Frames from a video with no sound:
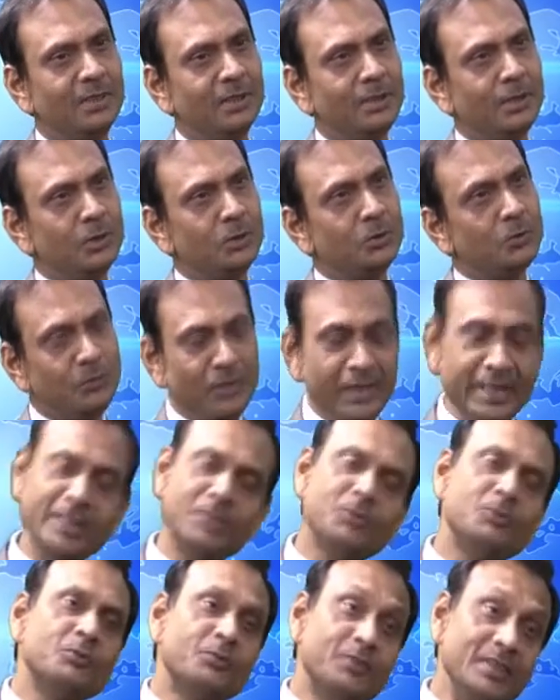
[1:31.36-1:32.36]
So we
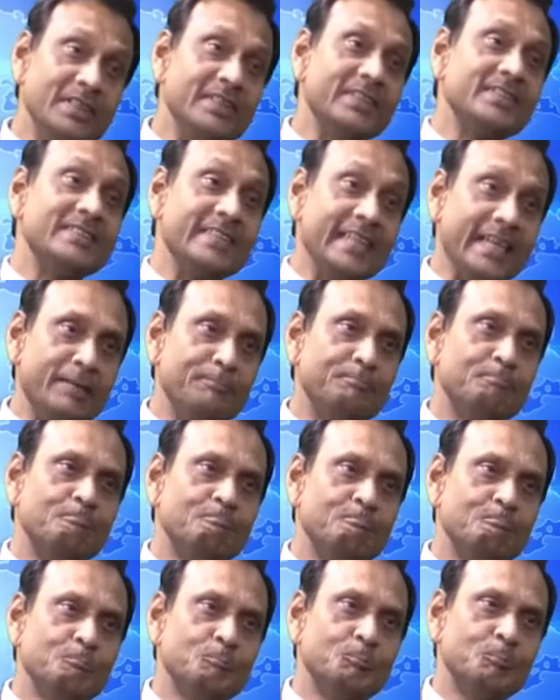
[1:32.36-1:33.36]
need to fill this gap,
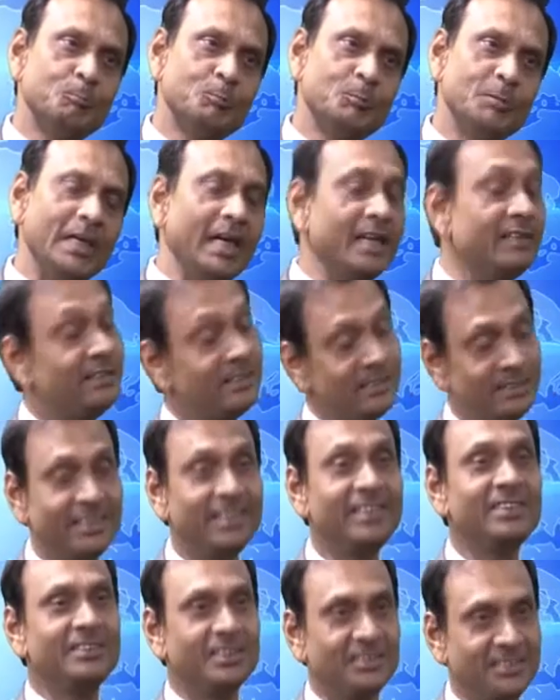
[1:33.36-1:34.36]
and
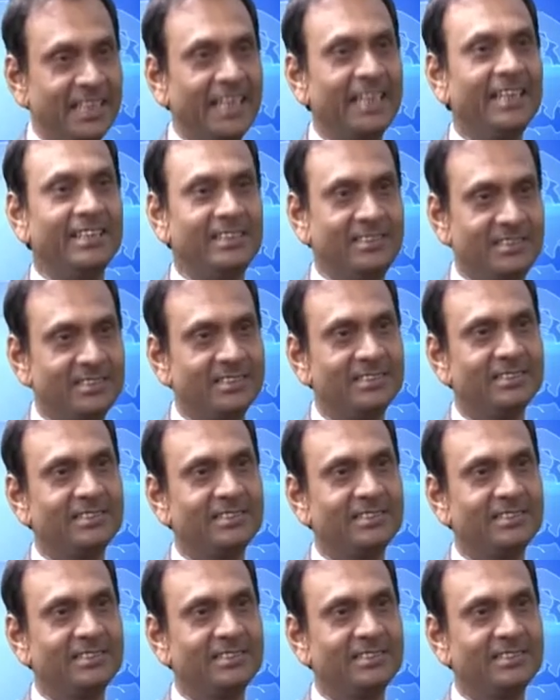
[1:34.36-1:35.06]
there is a challenge.